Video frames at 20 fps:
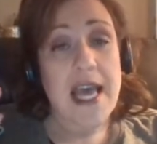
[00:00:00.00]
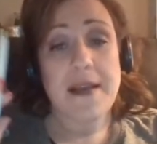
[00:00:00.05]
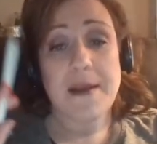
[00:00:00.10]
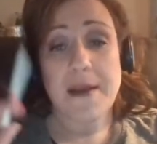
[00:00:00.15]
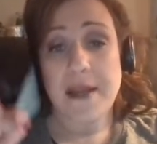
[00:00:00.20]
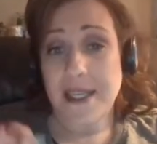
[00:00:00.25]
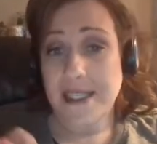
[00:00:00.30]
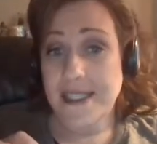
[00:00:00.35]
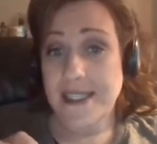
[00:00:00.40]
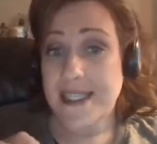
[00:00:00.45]

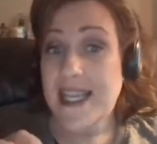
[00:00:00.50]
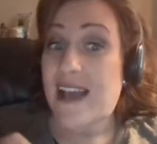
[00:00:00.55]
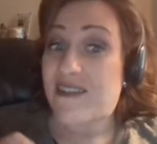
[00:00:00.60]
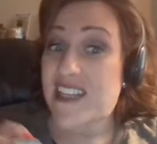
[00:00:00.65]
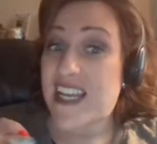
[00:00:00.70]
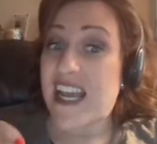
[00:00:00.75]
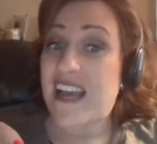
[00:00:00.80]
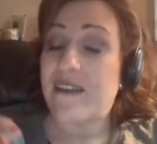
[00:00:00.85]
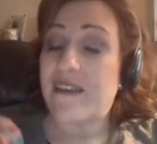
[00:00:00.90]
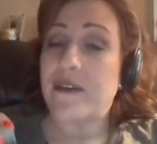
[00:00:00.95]
because I have to
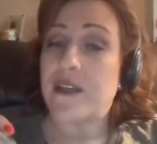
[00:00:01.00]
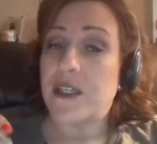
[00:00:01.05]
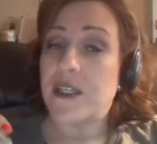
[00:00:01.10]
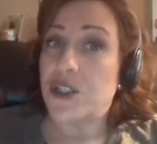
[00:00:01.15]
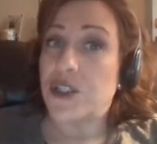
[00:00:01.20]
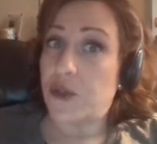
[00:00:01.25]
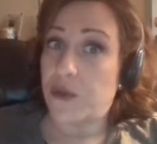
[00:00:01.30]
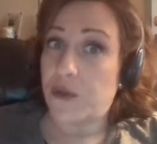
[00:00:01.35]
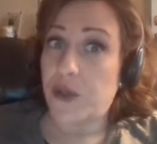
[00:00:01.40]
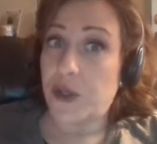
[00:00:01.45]
have
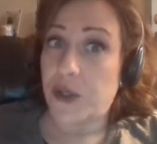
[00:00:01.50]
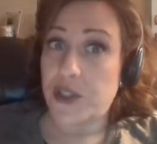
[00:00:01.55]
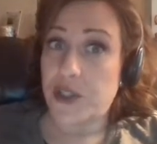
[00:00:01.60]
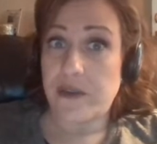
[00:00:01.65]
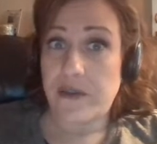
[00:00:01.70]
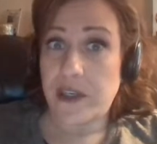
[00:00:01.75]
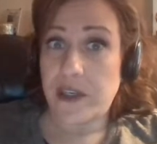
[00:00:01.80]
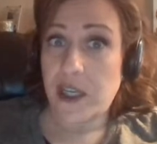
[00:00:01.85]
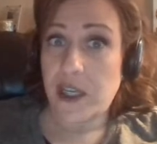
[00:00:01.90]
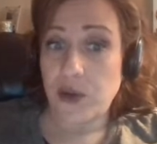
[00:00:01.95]
2/3 of
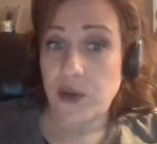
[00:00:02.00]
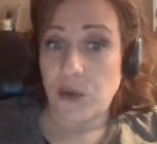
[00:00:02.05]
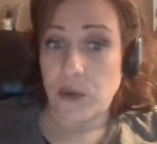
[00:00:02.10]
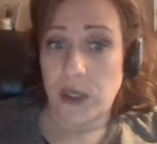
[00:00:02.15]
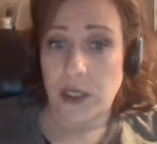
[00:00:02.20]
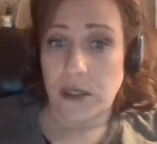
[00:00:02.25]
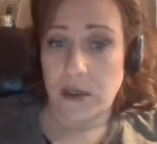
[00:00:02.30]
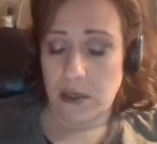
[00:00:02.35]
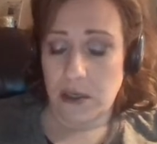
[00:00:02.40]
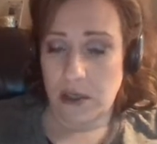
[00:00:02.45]
another one.
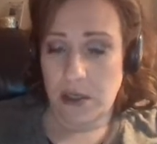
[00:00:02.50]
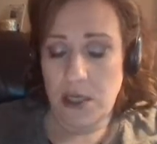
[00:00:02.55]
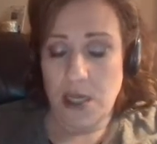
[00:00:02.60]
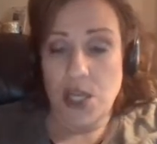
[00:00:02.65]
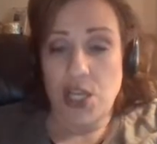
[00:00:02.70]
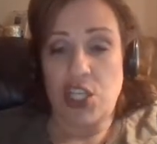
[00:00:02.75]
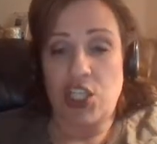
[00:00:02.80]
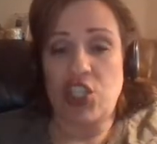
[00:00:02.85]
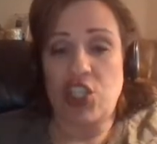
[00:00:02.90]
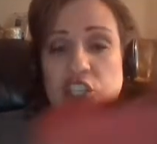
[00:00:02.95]

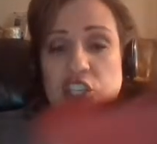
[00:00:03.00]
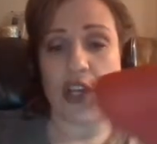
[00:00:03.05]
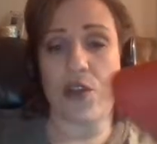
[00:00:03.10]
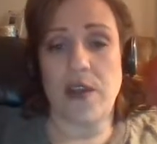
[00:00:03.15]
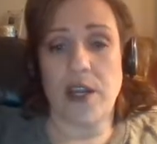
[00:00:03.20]
So